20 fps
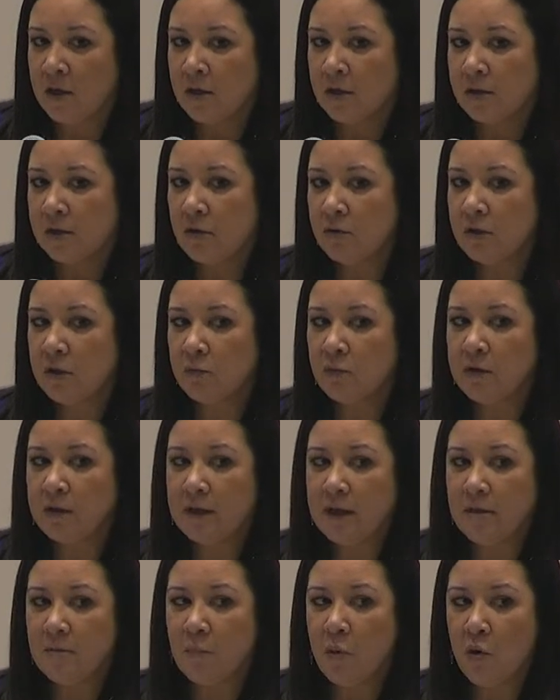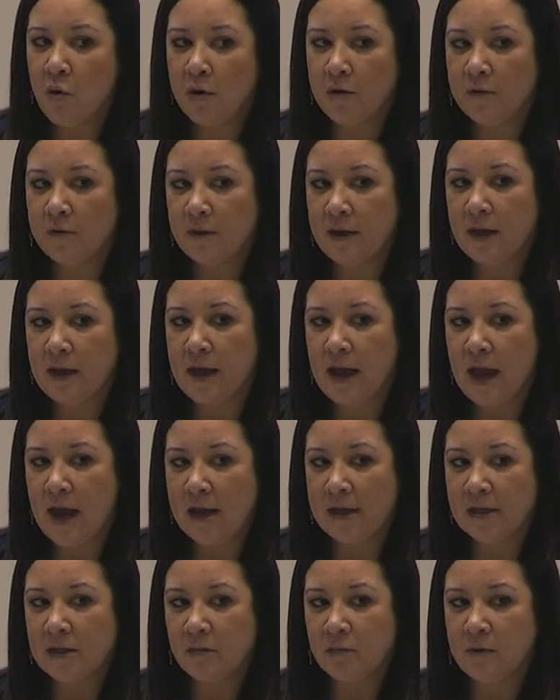So it's really important that
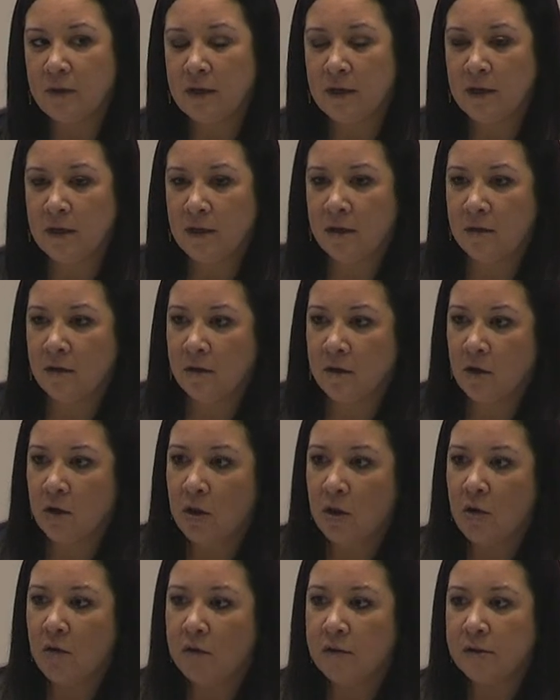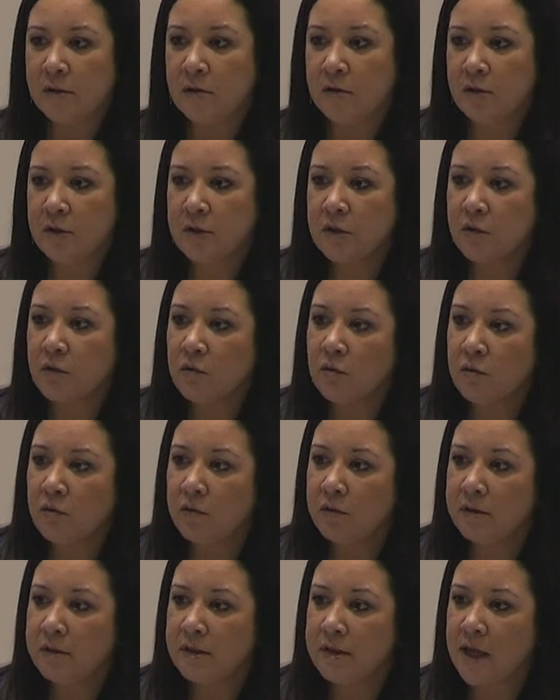as we close our
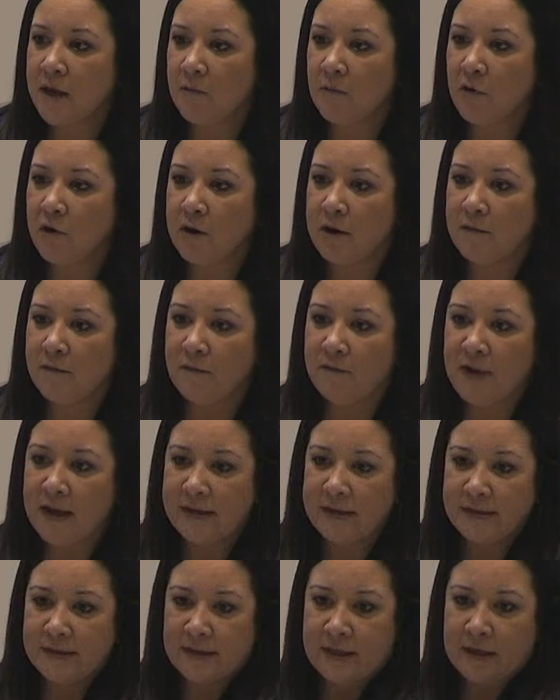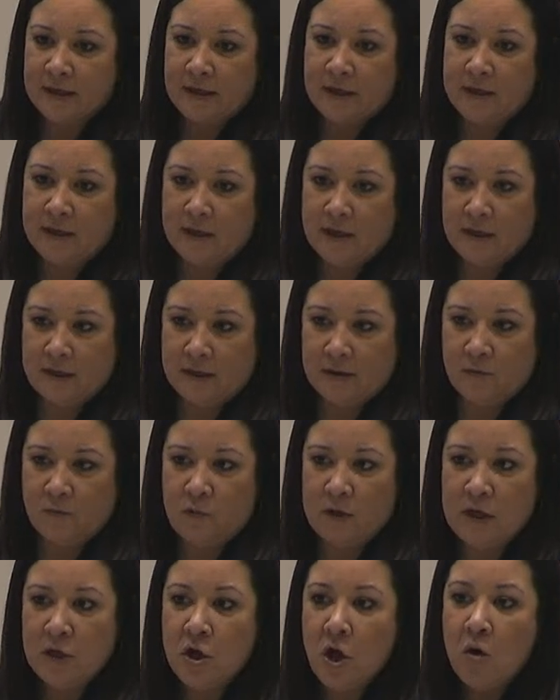schools, that we're investing it in,
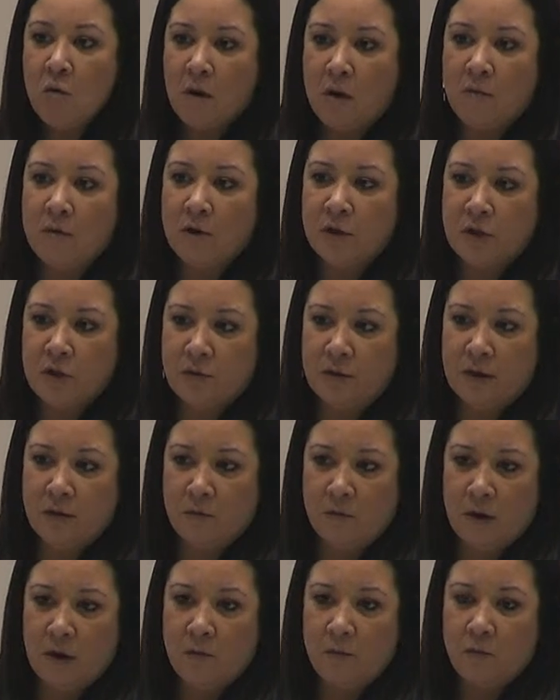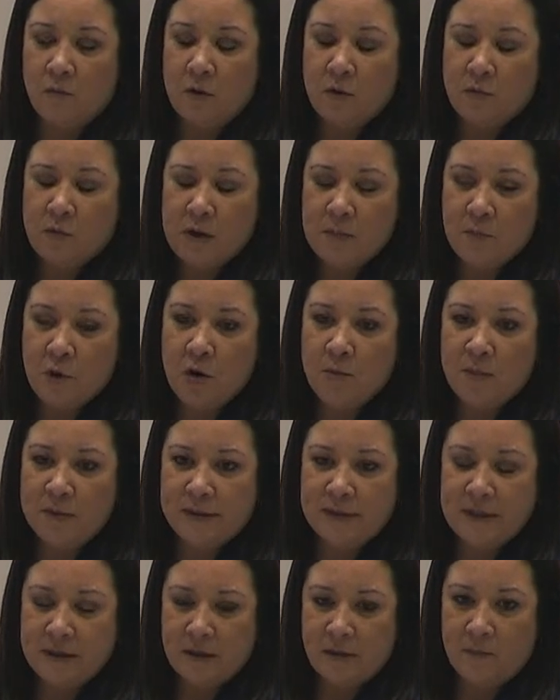we know what we're doing, we're
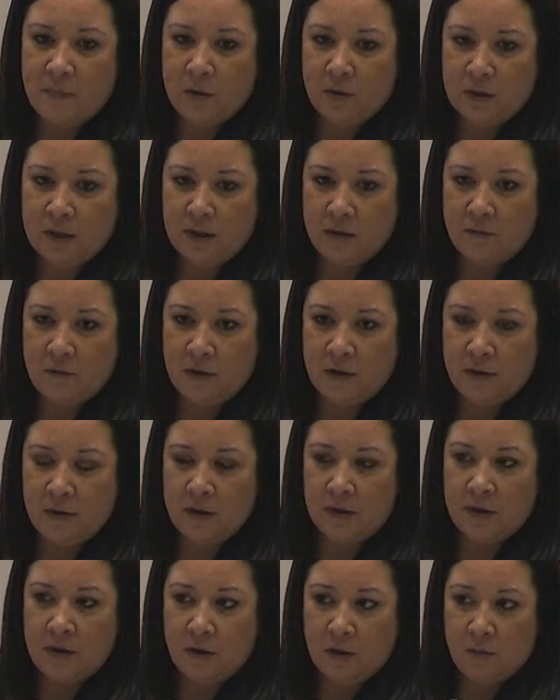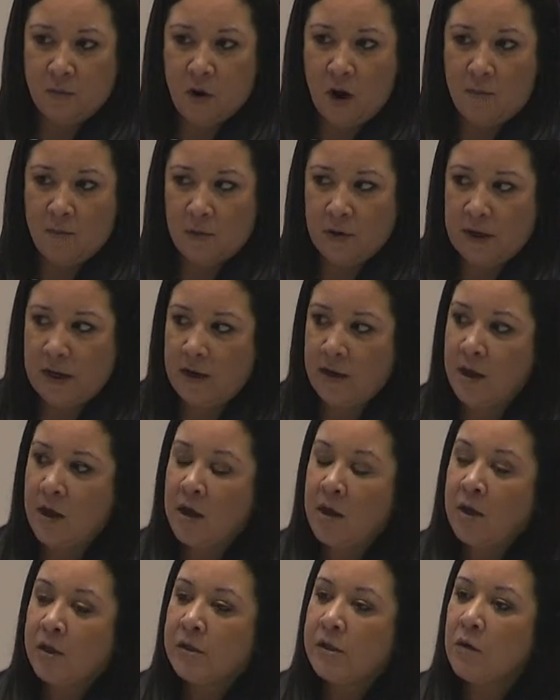repurposing the building with another property.
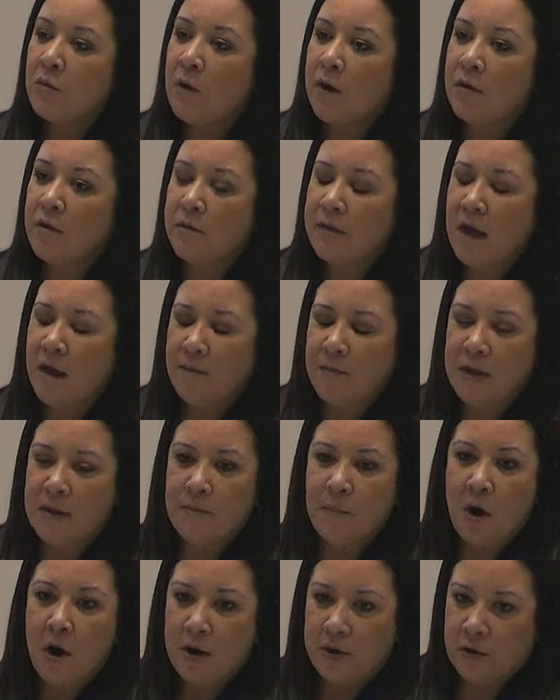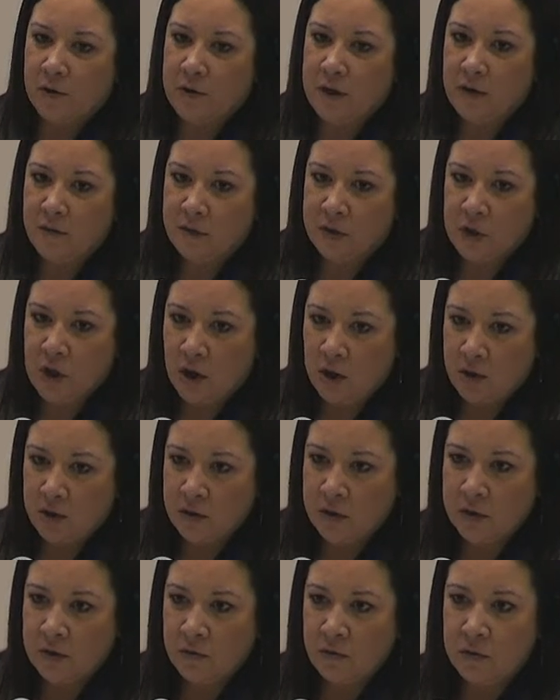So whether that be partnering with charter
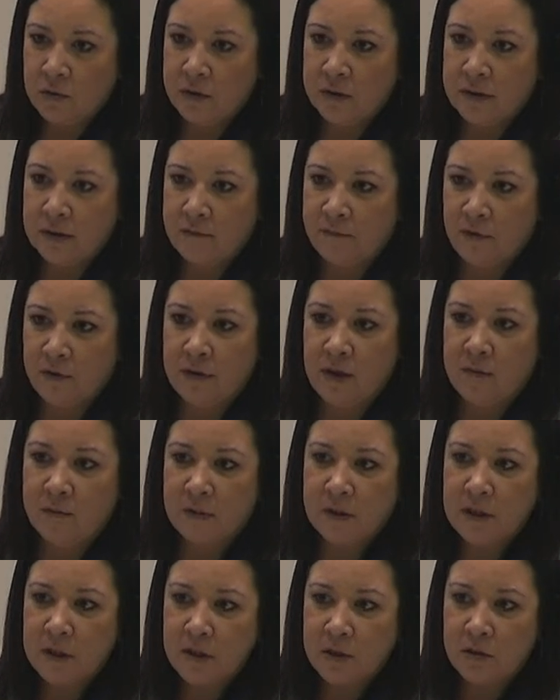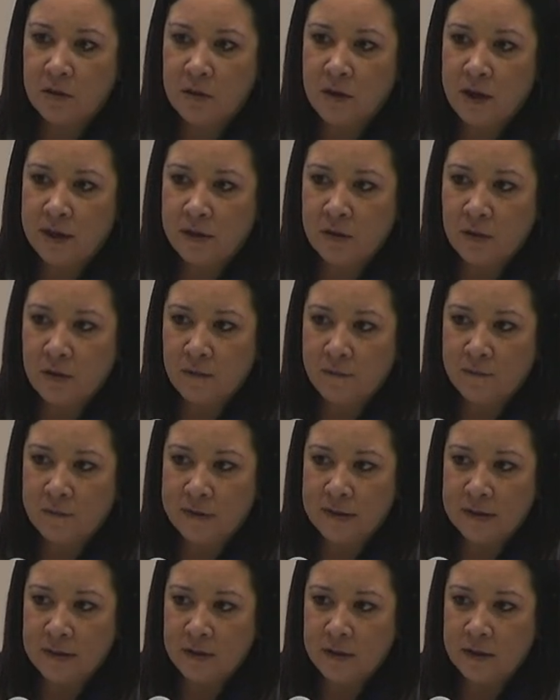schools for them to utilize her
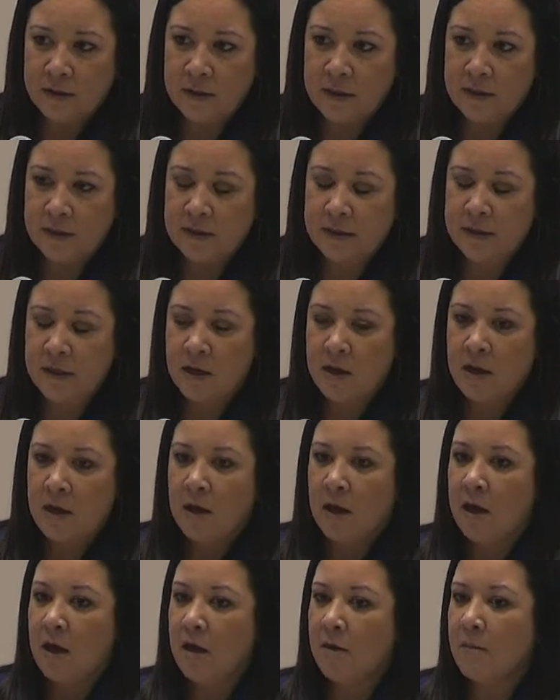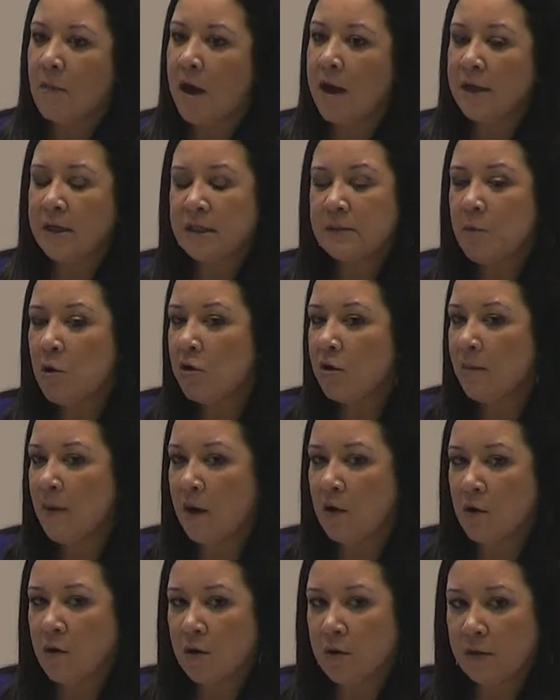facilities, I spoke
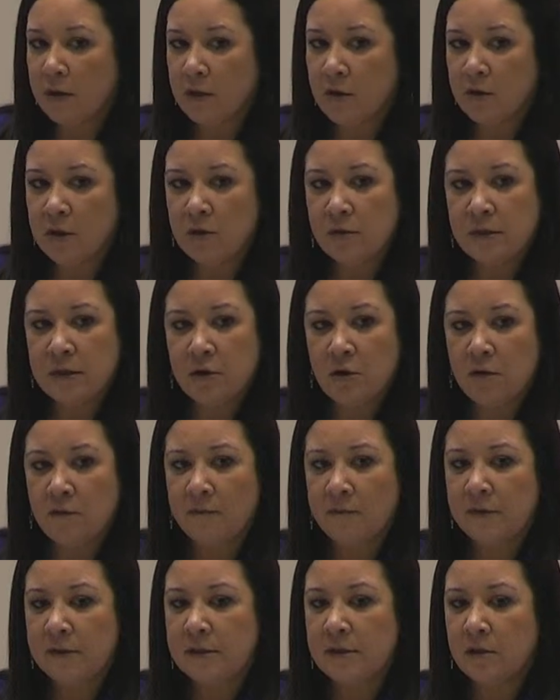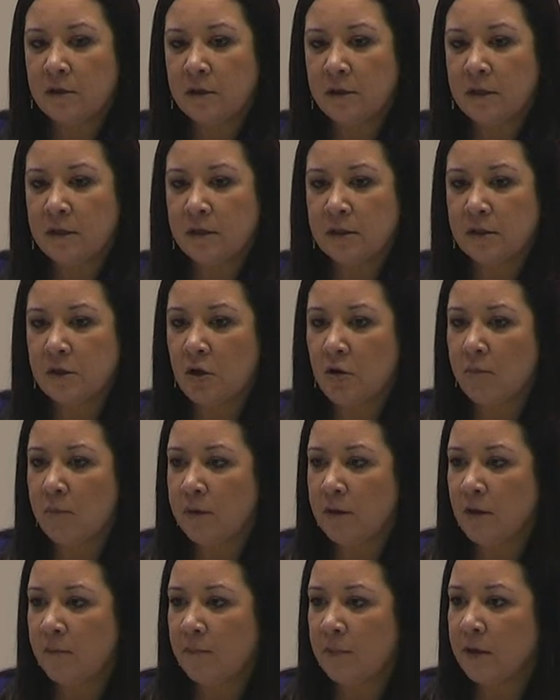about earlier using our facilities to
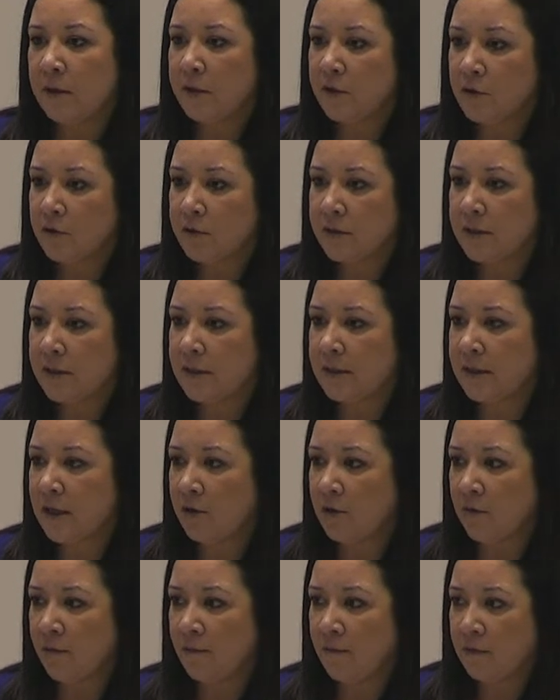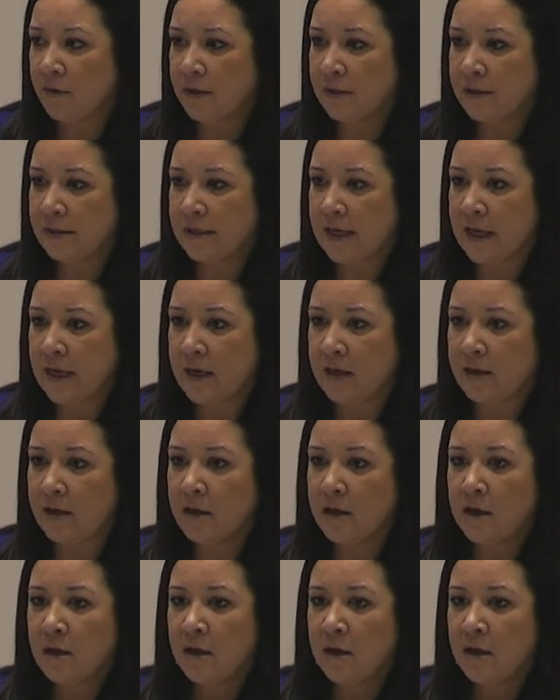open up the literacy center for the state.